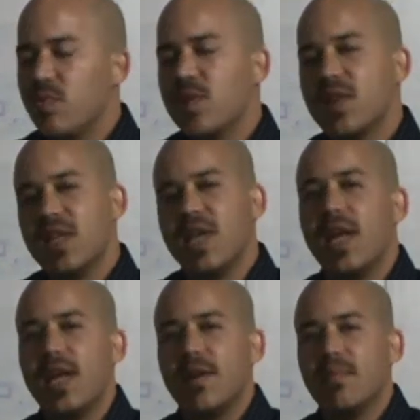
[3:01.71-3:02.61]
with a
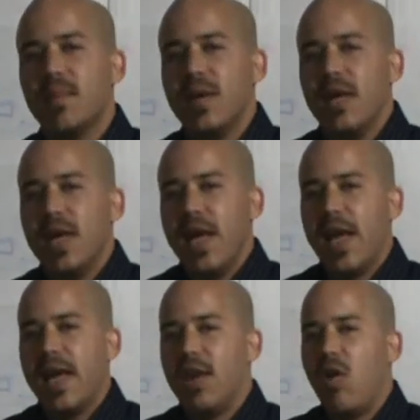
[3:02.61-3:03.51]
name,
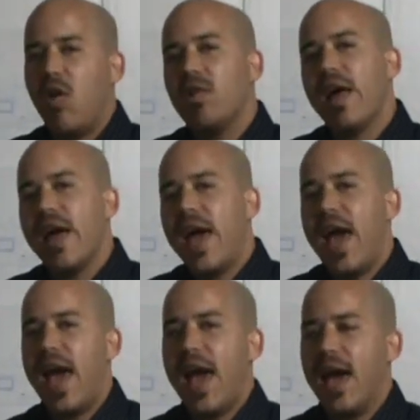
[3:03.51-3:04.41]
and all I
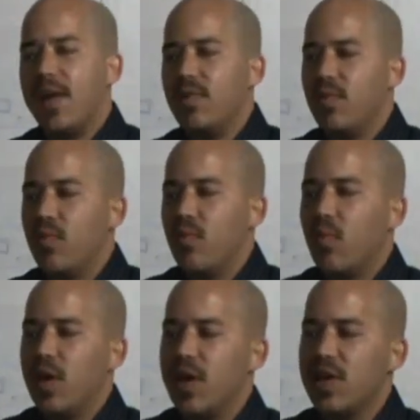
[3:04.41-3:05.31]
had
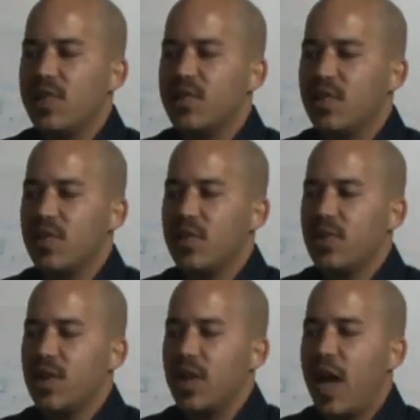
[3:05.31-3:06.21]
was
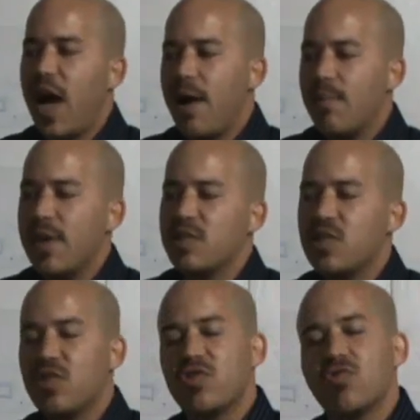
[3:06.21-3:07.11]
the comments
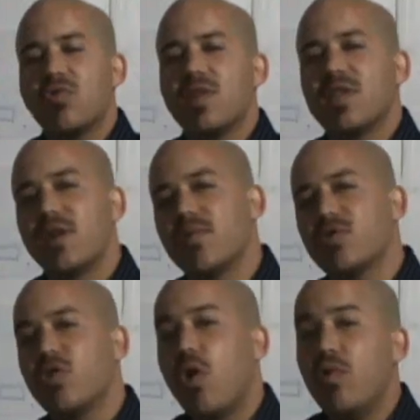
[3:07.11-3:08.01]
and the stories that were
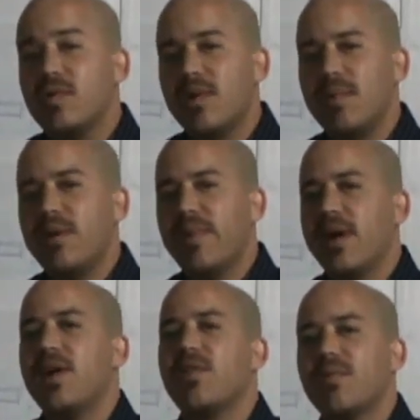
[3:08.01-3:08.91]
told to me by
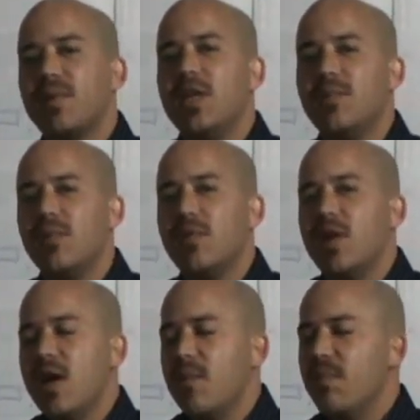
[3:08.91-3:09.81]
other people,
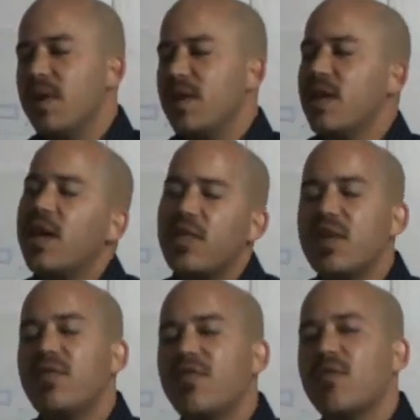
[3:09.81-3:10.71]
but
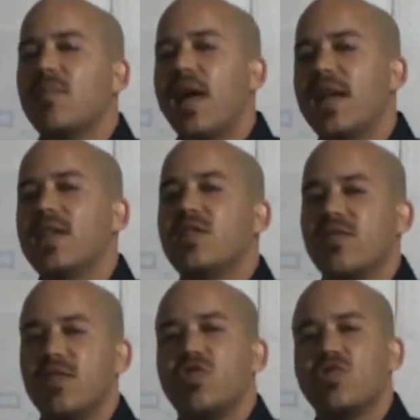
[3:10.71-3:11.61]
nothing from that
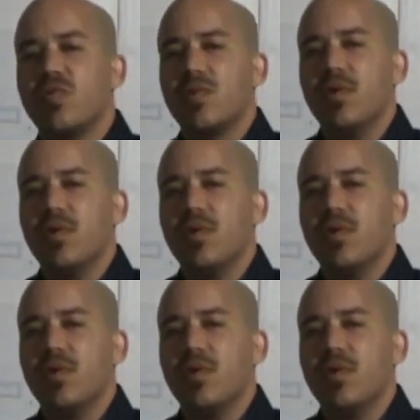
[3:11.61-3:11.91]
individual.